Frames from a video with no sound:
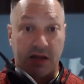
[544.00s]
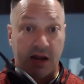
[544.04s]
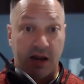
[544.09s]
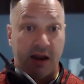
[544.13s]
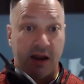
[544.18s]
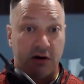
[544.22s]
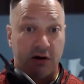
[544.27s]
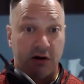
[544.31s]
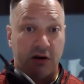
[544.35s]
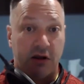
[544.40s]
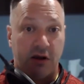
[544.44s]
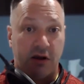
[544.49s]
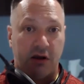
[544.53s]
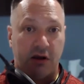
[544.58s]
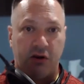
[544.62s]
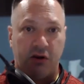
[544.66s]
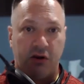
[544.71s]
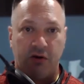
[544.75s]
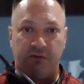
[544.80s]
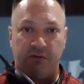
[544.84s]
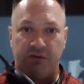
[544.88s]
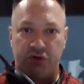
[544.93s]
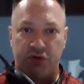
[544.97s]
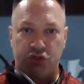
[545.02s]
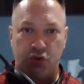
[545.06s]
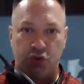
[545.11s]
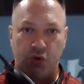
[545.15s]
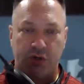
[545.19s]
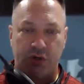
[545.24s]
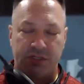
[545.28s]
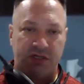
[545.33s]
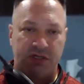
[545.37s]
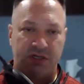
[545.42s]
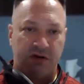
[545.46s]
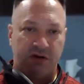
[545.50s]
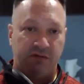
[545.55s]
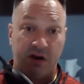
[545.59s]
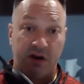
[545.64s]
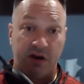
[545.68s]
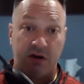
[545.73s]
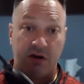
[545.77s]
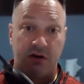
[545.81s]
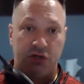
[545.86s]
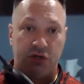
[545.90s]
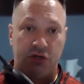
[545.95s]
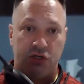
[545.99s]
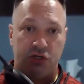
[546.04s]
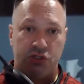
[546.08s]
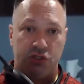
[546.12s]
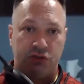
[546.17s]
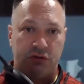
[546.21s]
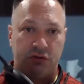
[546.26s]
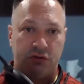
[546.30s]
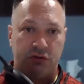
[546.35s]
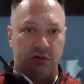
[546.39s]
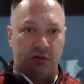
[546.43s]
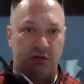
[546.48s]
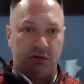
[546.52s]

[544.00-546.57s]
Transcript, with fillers: air con here for short instead of air condition.